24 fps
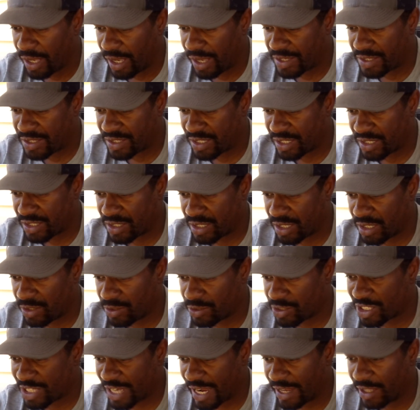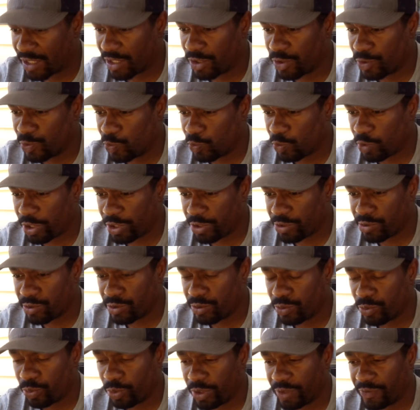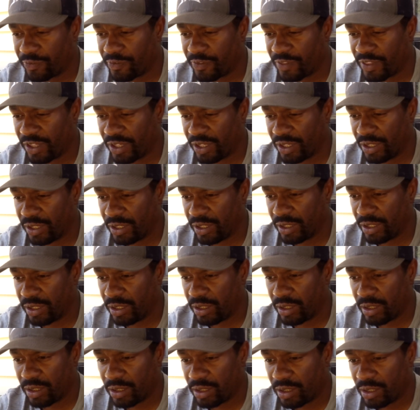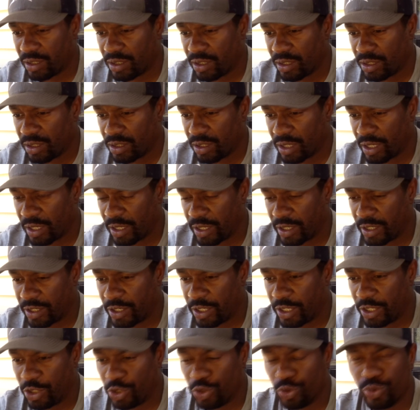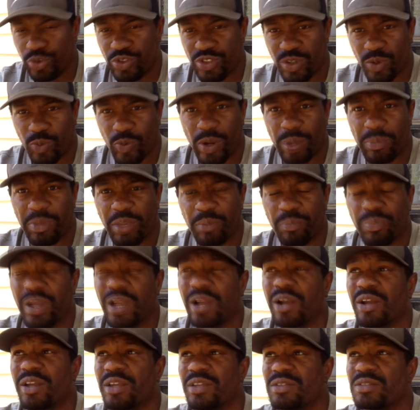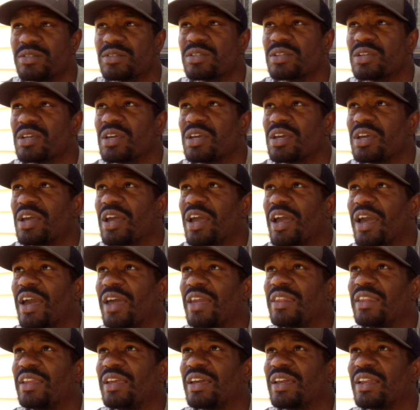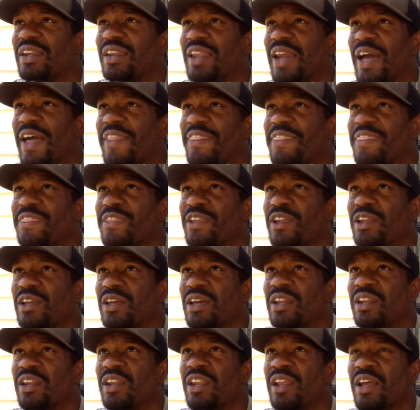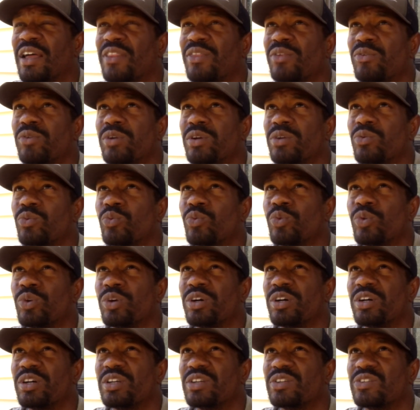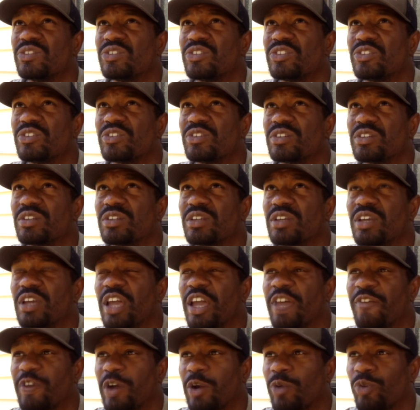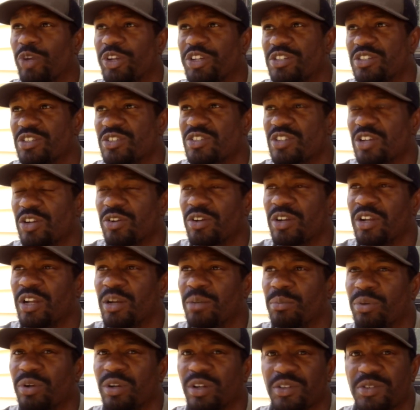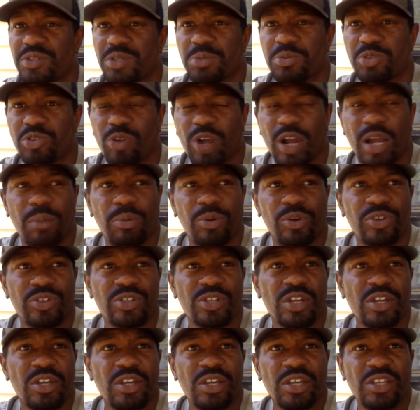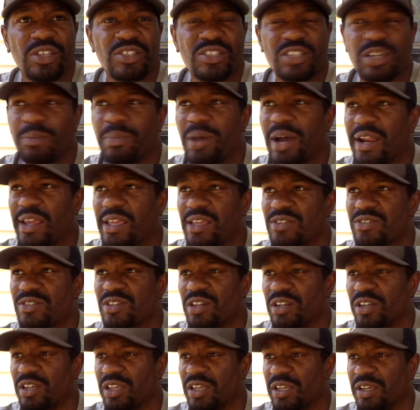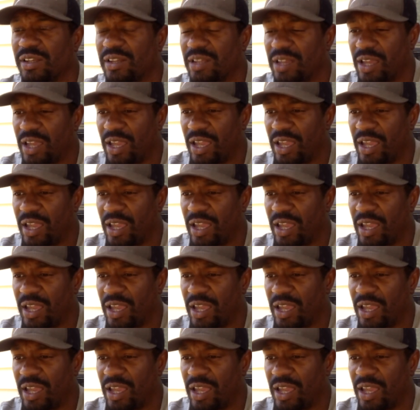6-gill cyclone reel with the new ceramic bearings. And then I think another one was, if I reached a certain number of subscribers, somebody is going to get